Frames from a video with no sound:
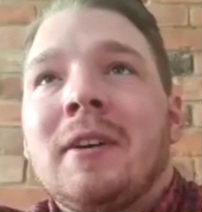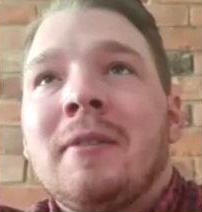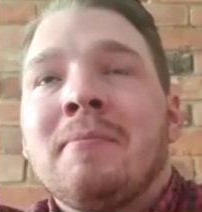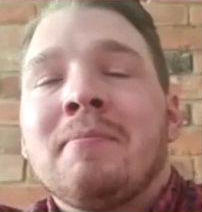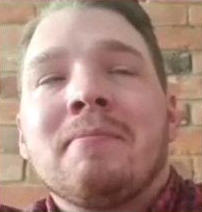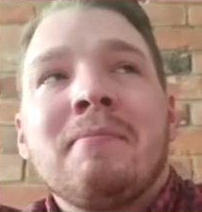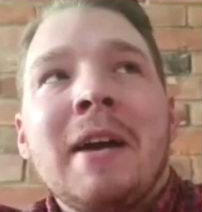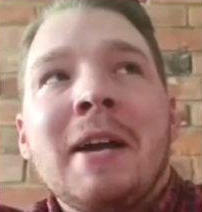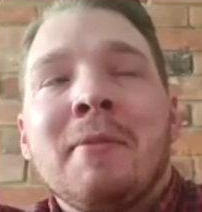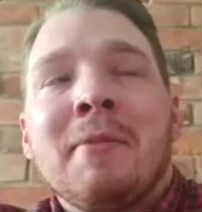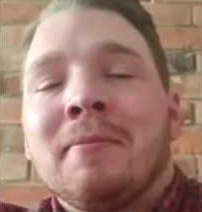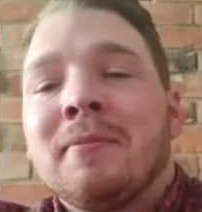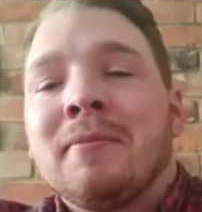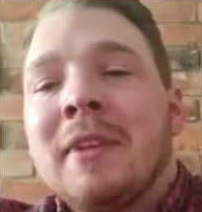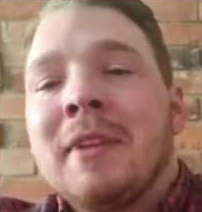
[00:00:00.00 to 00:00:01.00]
my
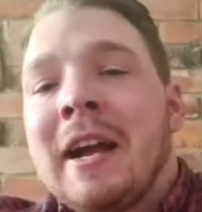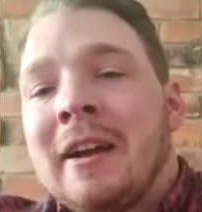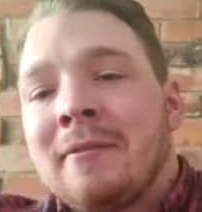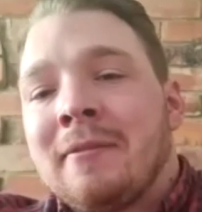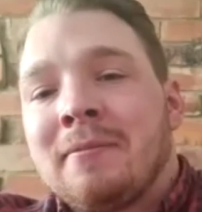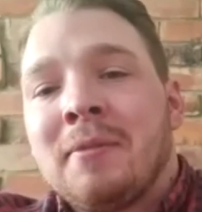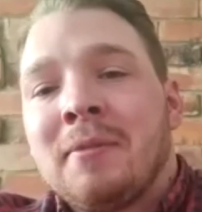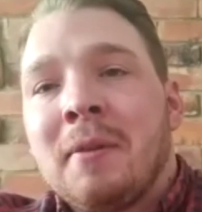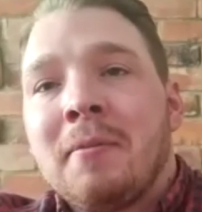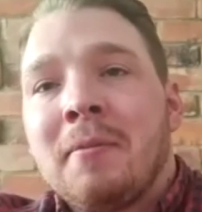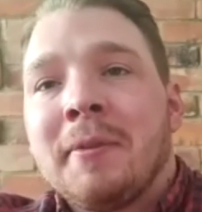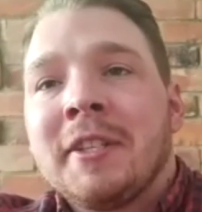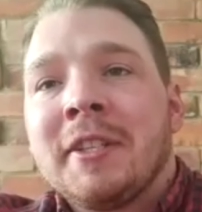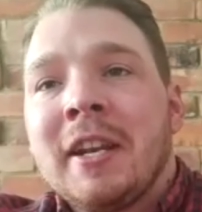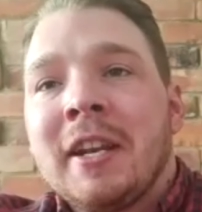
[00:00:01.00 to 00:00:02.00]
mum uh,
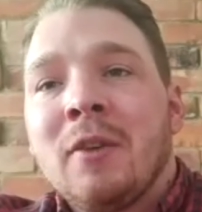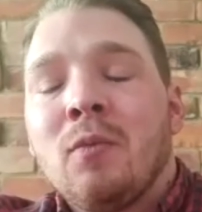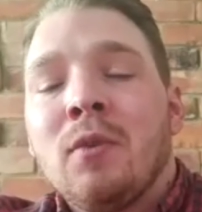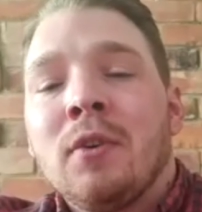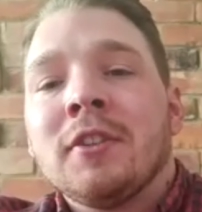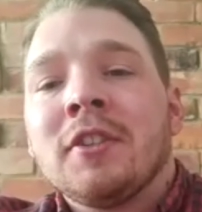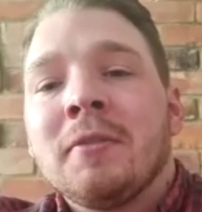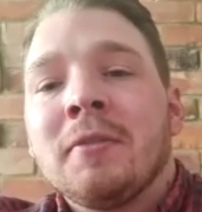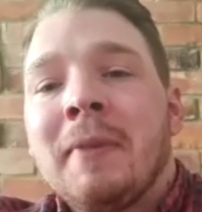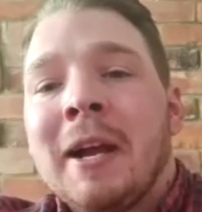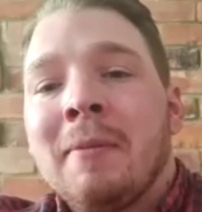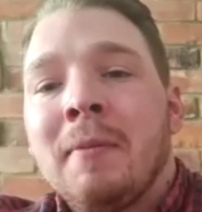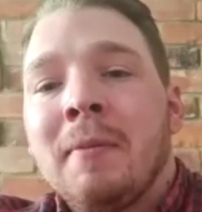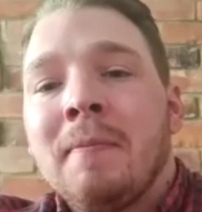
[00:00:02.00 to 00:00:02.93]
probably said it once to my mum.